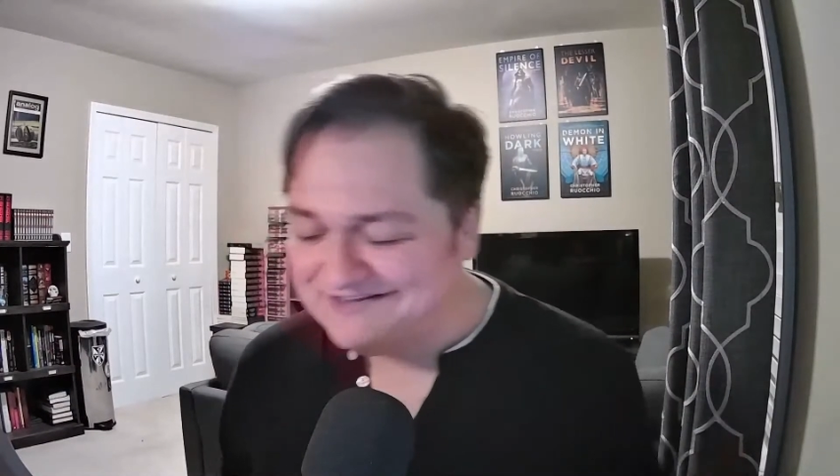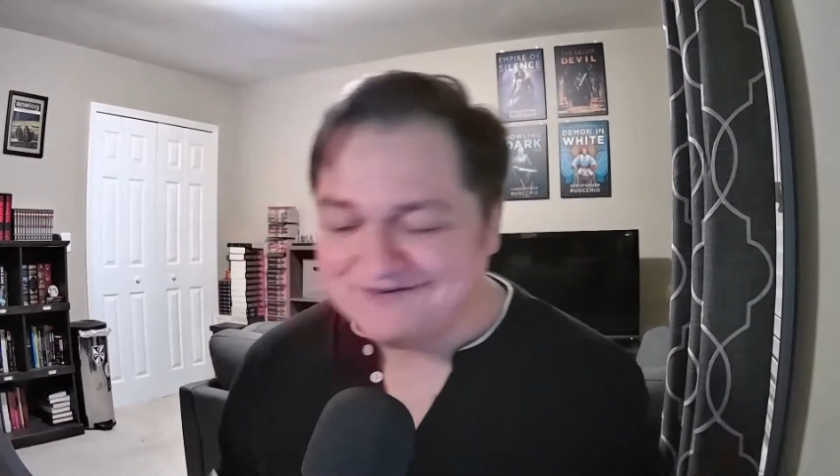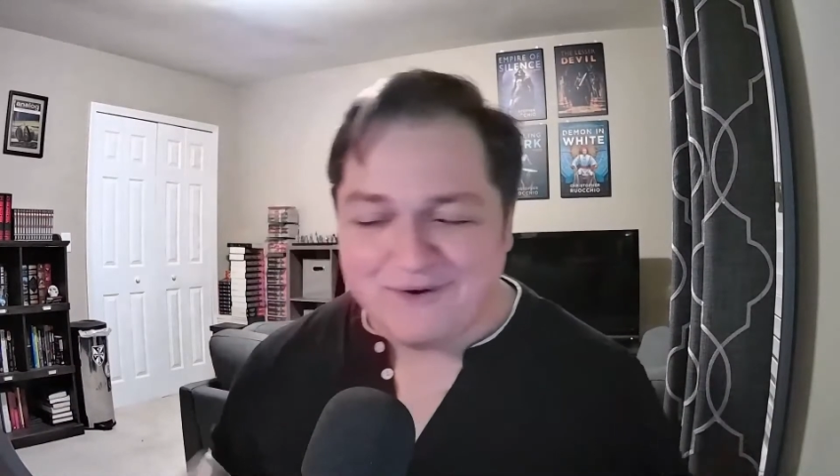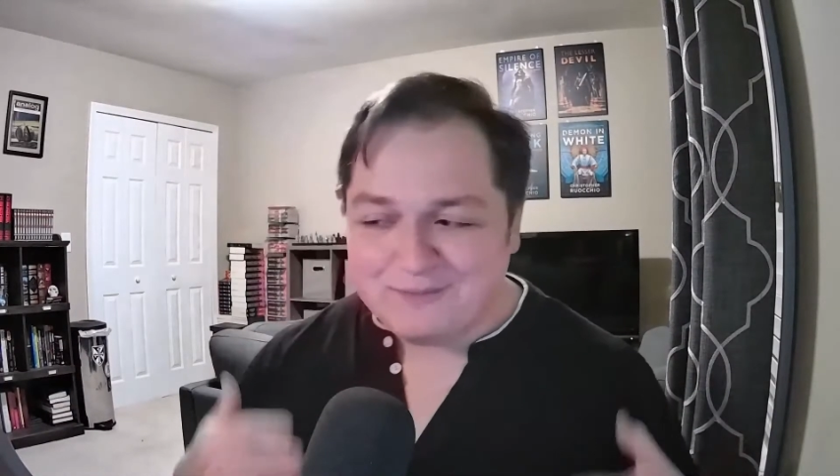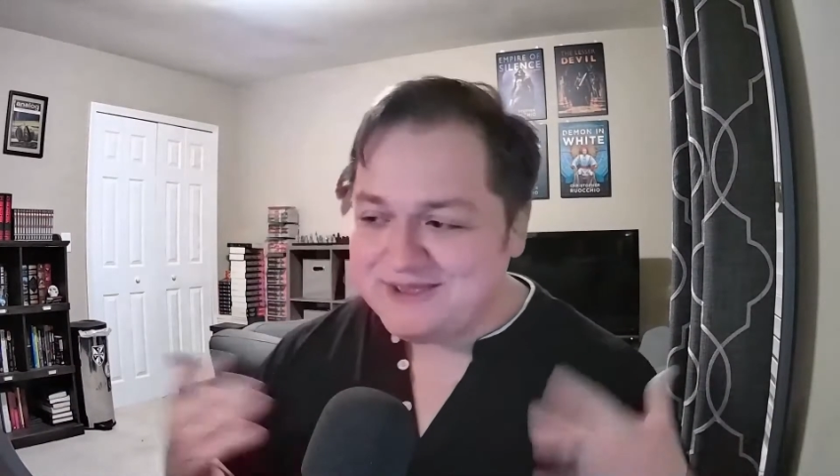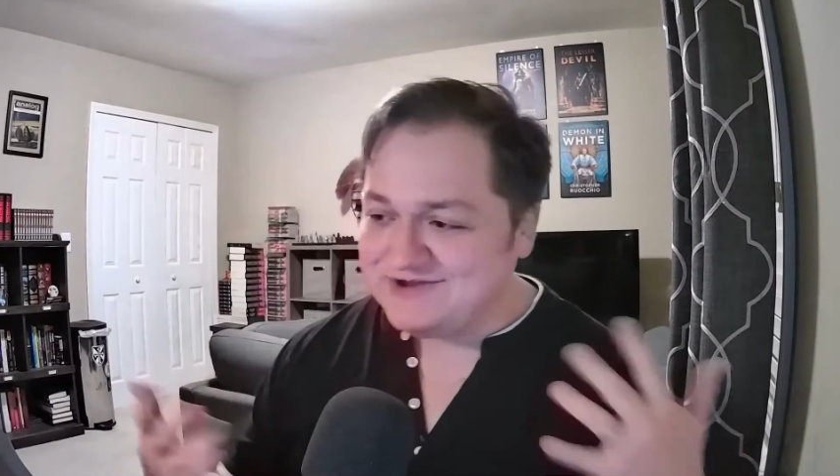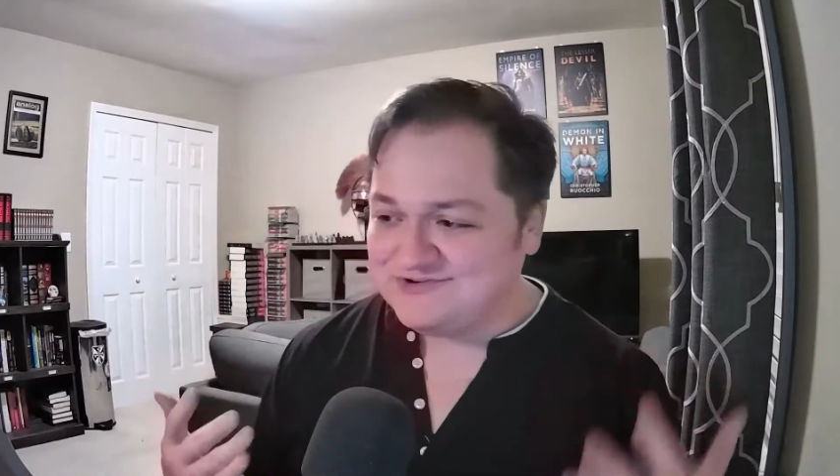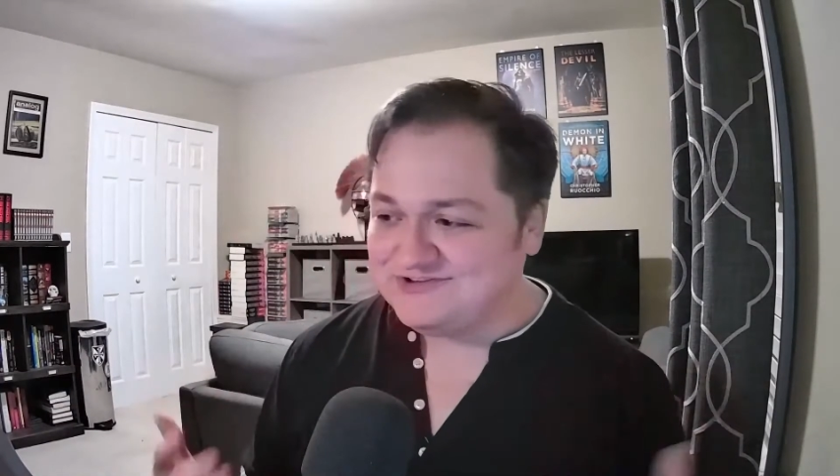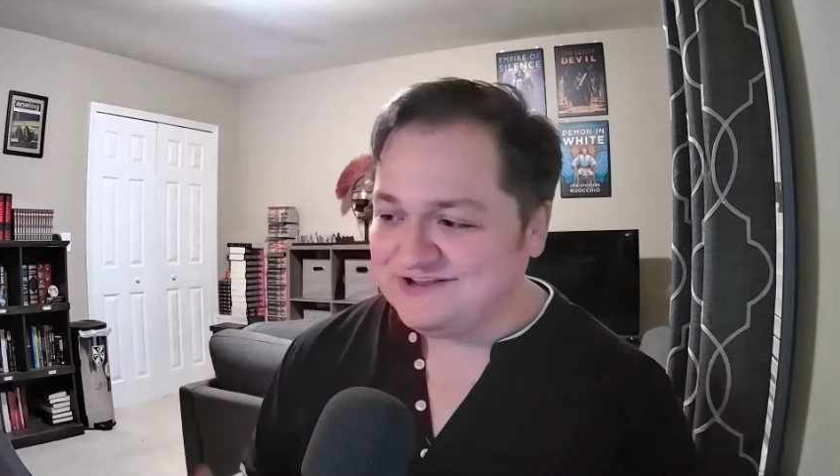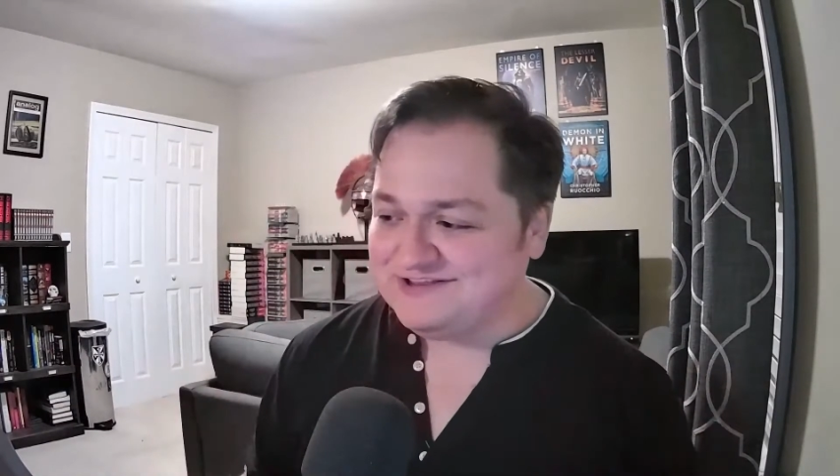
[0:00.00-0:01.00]
So I'll be
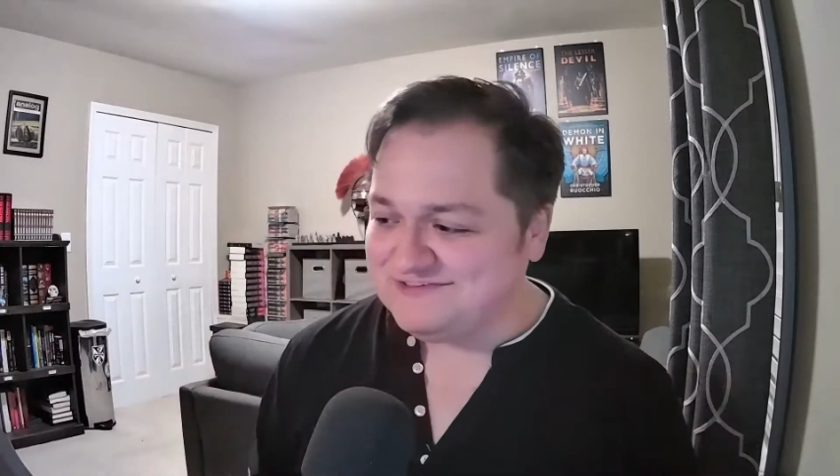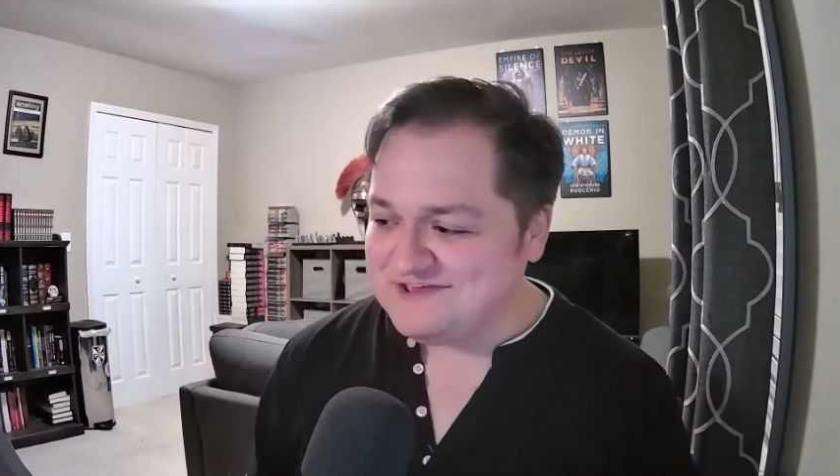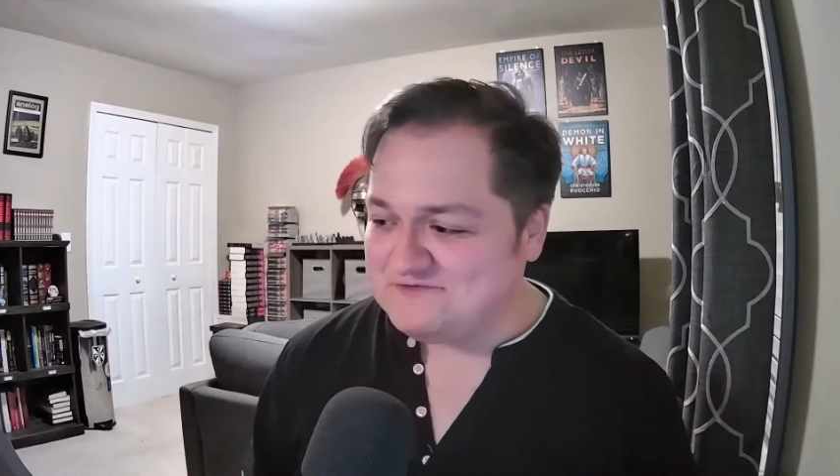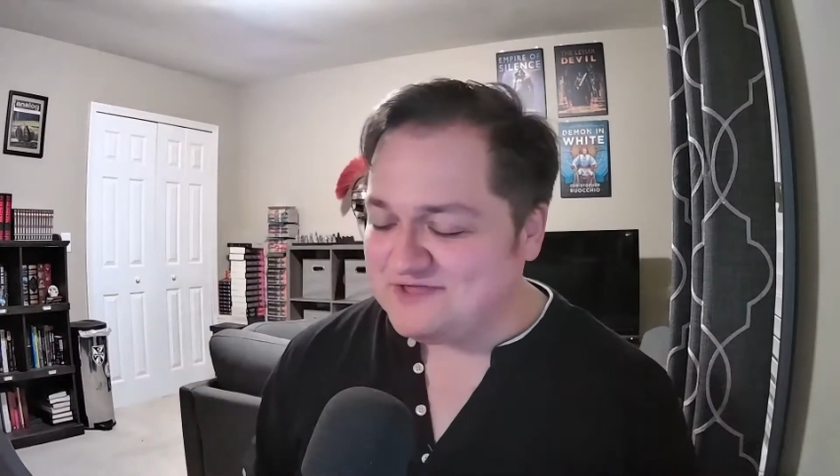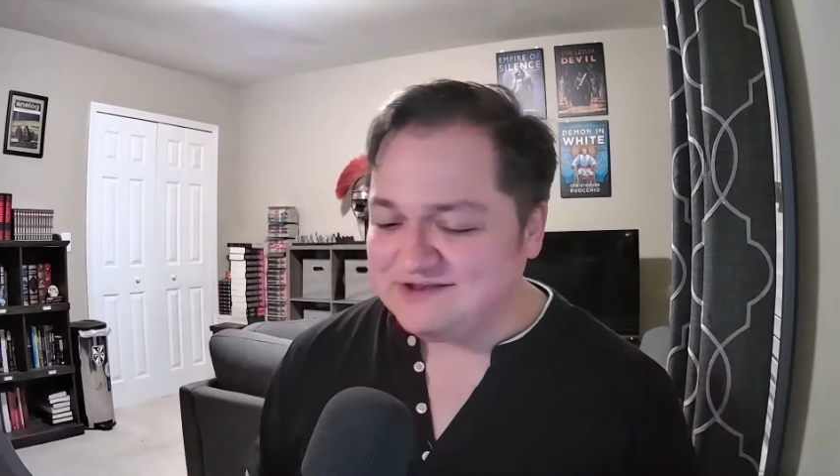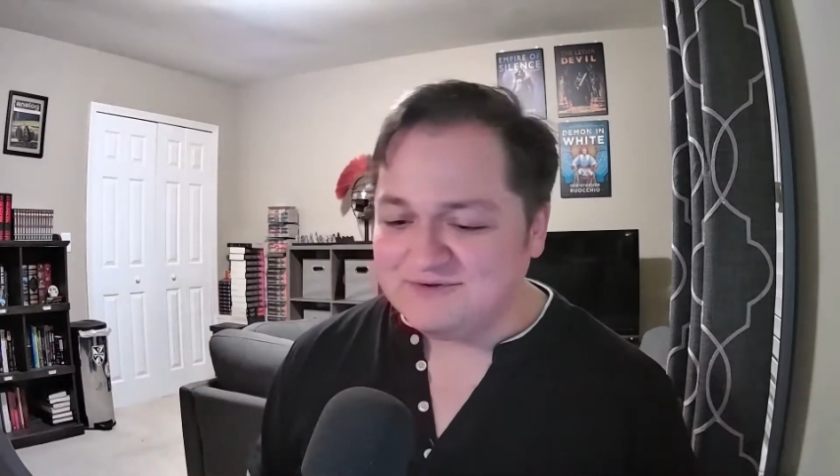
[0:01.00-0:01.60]
interested to see if they